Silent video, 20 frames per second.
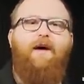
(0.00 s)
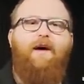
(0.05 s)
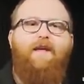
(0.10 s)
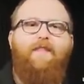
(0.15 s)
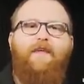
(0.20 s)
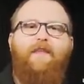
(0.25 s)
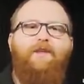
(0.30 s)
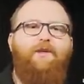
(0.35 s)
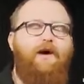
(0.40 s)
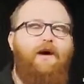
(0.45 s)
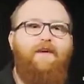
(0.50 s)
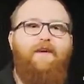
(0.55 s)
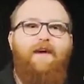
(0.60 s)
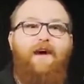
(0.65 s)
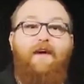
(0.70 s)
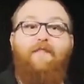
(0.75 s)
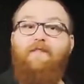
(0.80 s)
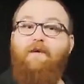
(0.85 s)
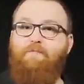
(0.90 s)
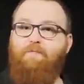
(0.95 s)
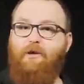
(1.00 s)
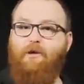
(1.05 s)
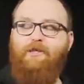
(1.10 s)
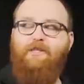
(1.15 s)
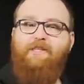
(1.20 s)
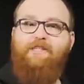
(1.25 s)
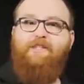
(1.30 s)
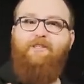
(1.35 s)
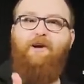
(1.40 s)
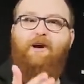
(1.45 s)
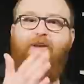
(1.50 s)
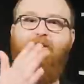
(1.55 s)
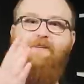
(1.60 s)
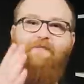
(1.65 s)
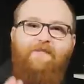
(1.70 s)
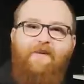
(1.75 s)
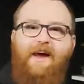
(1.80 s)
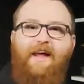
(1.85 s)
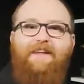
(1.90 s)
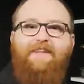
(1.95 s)
And then, yeah, and then because it's not an
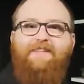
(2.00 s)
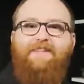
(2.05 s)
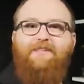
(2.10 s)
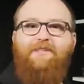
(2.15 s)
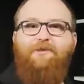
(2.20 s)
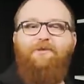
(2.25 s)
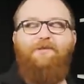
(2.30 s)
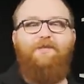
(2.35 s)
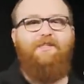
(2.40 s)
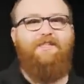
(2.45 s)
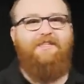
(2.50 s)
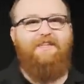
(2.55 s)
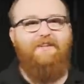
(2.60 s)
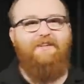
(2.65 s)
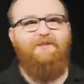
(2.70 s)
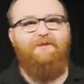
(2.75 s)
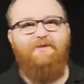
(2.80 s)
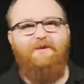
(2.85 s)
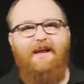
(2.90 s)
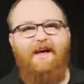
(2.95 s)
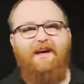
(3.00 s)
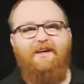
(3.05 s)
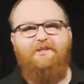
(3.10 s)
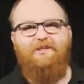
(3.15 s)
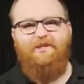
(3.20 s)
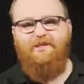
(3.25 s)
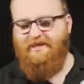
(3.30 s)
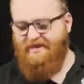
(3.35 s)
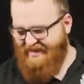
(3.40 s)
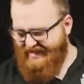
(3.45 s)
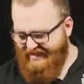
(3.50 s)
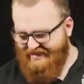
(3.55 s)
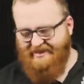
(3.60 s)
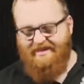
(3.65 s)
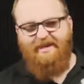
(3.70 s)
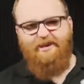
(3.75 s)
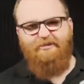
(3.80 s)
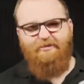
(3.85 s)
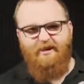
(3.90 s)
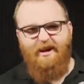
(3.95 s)
advance, you can still do an action. That's
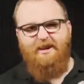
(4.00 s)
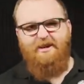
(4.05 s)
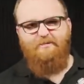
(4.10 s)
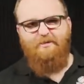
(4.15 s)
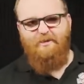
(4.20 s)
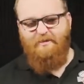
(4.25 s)
incredible.